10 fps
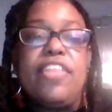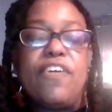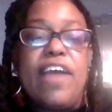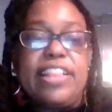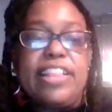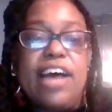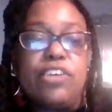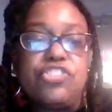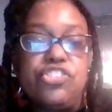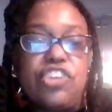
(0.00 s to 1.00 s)
they're at the
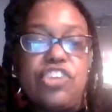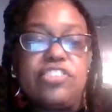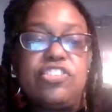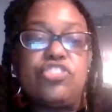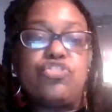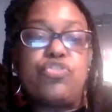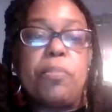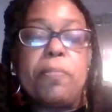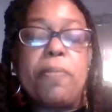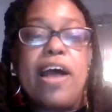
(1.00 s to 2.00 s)
House of Justice
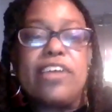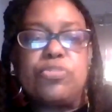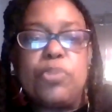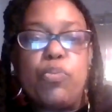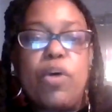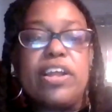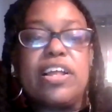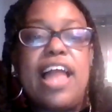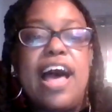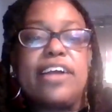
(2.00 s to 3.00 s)
from approximately 1
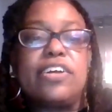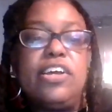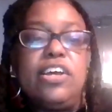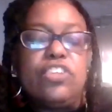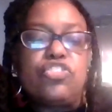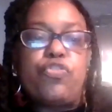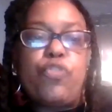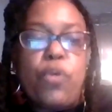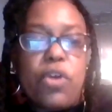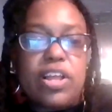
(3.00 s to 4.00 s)
o'clock to
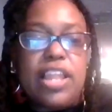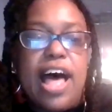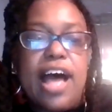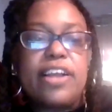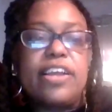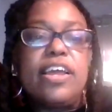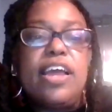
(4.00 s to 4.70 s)
4 o'clock.